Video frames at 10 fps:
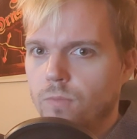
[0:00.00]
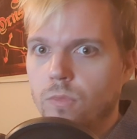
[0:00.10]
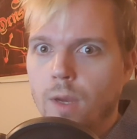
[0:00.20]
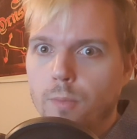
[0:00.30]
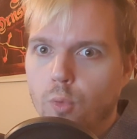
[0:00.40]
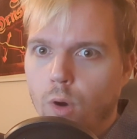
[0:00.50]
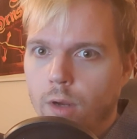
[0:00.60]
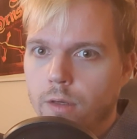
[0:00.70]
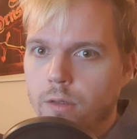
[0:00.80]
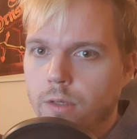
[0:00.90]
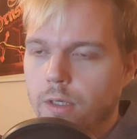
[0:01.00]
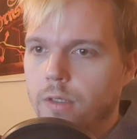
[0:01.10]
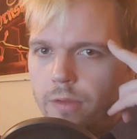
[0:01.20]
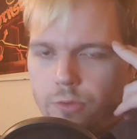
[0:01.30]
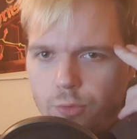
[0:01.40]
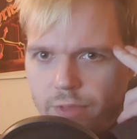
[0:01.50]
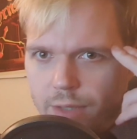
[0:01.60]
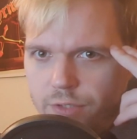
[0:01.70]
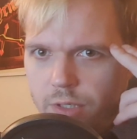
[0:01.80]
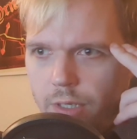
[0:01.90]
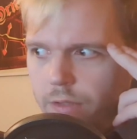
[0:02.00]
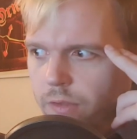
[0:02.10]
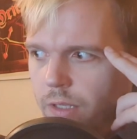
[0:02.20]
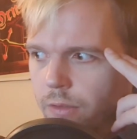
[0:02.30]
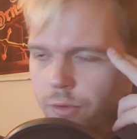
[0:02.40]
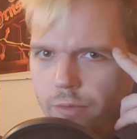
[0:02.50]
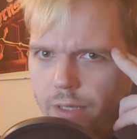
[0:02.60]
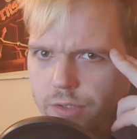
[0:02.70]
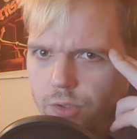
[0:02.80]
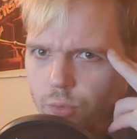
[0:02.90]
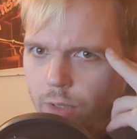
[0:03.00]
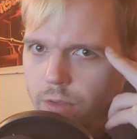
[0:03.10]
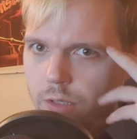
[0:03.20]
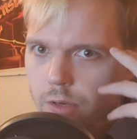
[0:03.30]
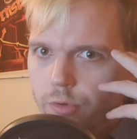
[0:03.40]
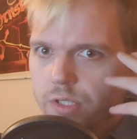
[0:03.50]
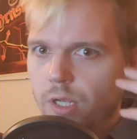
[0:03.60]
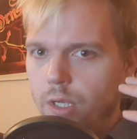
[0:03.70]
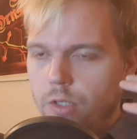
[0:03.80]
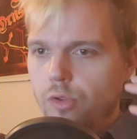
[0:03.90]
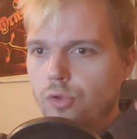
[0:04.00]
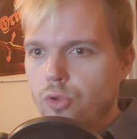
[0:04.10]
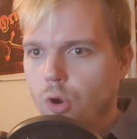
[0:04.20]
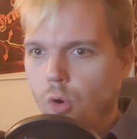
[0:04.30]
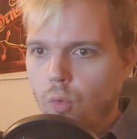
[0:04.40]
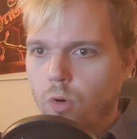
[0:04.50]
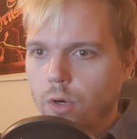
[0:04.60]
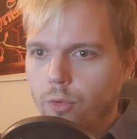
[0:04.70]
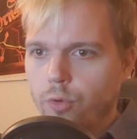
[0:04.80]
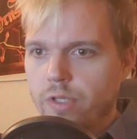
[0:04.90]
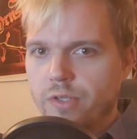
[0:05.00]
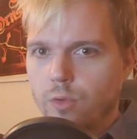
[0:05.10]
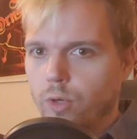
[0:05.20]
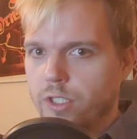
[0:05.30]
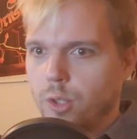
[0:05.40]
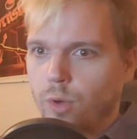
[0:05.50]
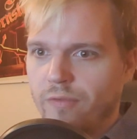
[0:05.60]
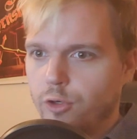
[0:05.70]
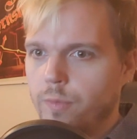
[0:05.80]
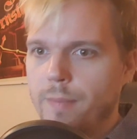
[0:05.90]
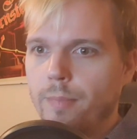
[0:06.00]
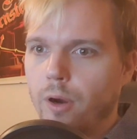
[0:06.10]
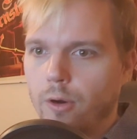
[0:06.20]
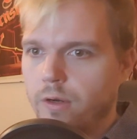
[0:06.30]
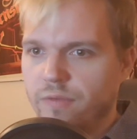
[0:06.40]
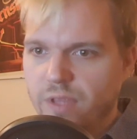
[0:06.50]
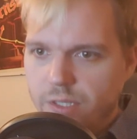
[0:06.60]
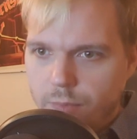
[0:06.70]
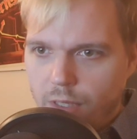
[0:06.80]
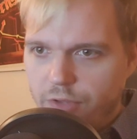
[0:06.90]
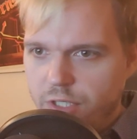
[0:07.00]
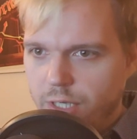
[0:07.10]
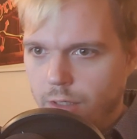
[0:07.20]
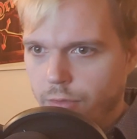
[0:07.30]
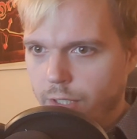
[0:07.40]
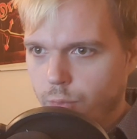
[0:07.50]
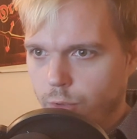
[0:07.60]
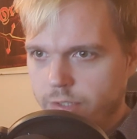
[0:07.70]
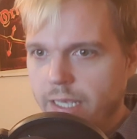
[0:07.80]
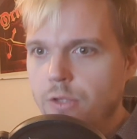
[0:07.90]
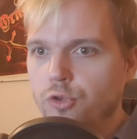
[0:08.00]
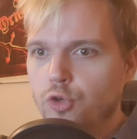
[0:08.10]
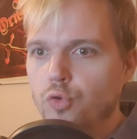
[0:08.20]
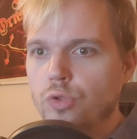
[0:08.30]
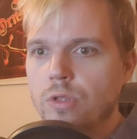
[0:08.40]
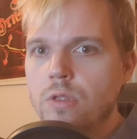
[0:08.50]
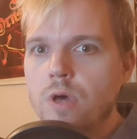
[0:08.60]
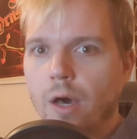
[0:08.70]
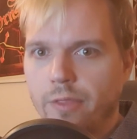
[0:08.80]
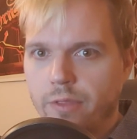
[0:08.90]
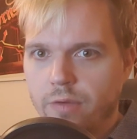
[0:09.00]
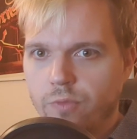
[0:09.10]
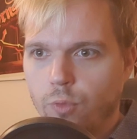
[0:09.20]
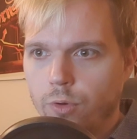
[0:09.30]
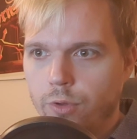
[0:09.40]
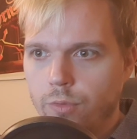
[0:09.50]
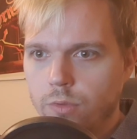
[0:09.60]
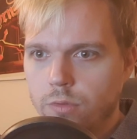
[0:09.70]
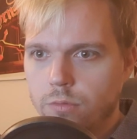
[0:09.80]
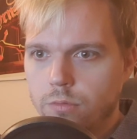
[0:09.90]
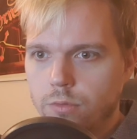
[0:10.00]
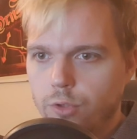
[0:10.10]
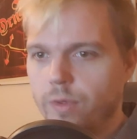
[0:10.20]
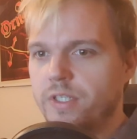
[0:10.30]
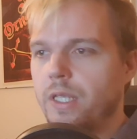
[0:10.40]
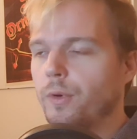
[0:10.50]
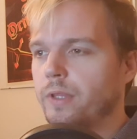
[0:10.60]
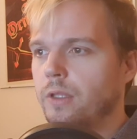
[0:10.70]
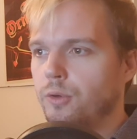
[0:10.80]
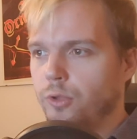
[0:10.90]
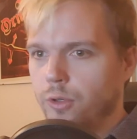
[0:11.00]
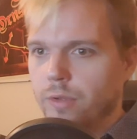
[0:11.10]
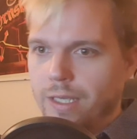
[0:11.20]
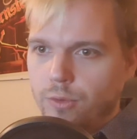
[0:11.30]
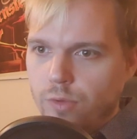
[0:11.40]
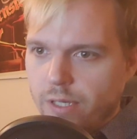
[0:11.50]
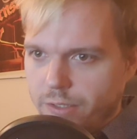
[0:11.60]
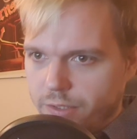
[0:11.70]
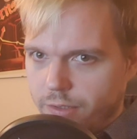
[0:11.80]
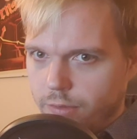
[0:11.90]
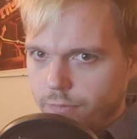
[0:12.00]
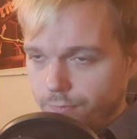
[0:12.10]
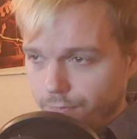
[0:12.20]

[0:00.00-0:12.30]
Number one, in 2019, 2020, there is no reason whatsoever to be part of these multi-channel networks. They do nothing for you. You want to see what they do to you? They do this.